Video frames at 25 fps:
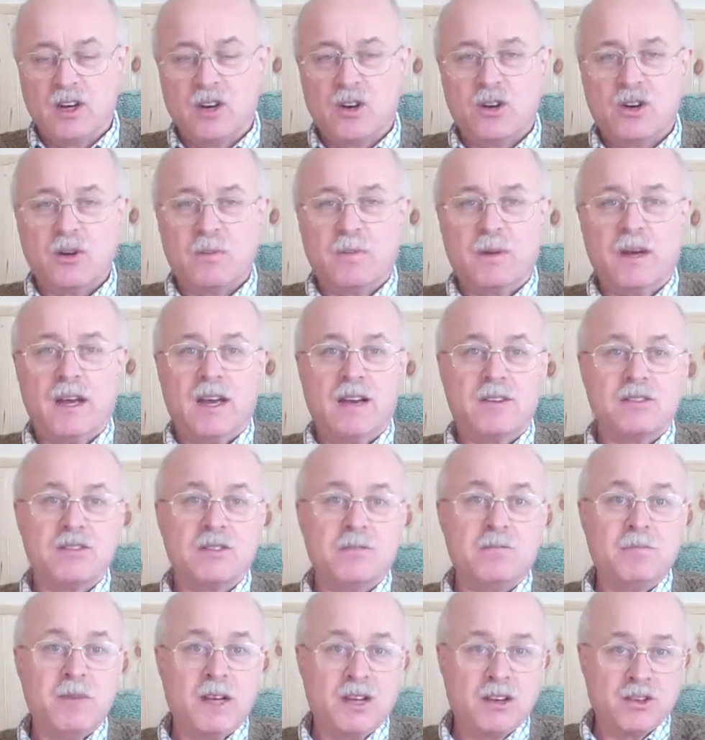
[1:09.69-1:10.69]
or perhaps a
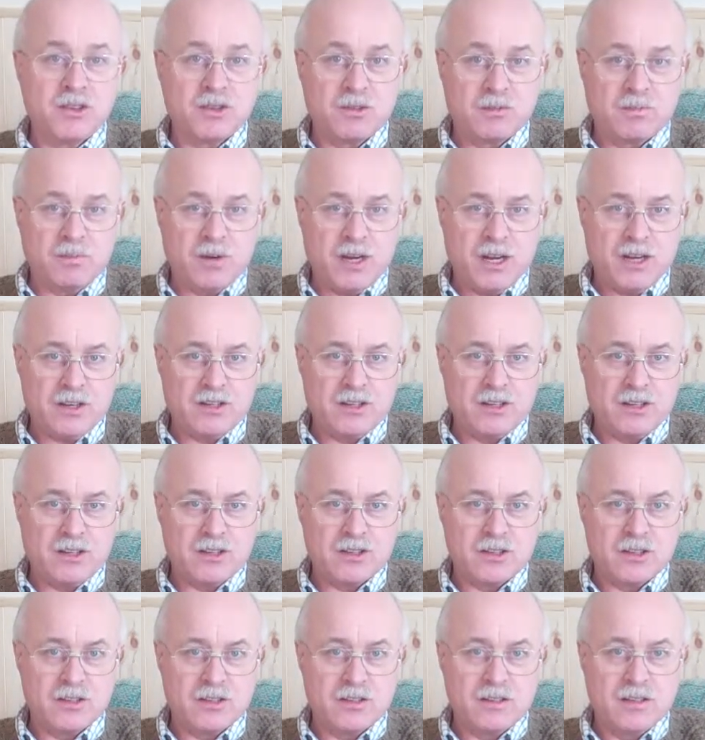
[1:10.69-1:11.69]
medical
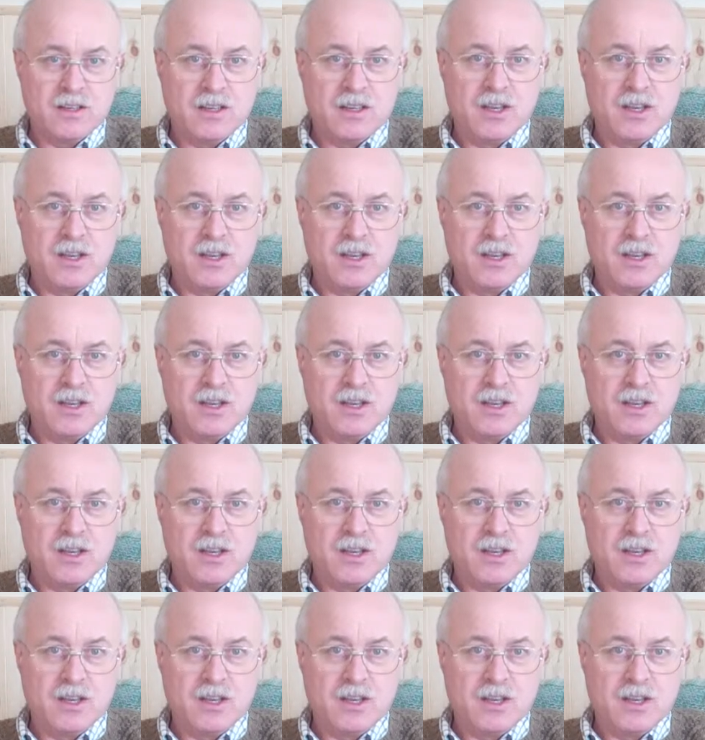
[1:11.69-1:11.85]
practice,